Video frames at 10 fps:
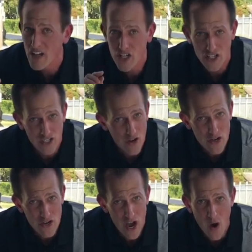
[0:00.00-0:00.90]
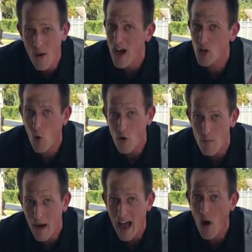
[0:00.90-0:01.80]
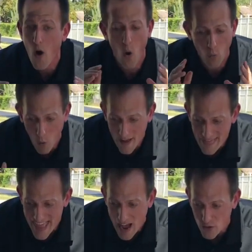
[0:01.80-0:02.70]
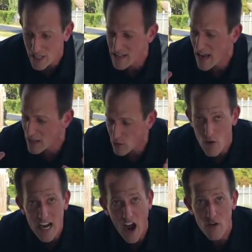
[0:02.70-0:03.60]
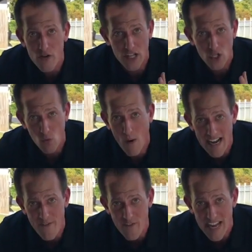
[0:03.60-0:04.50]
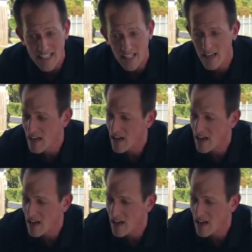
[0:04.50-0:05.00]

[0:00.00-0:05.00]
Just so you know, quarter mile, 1,320 feet.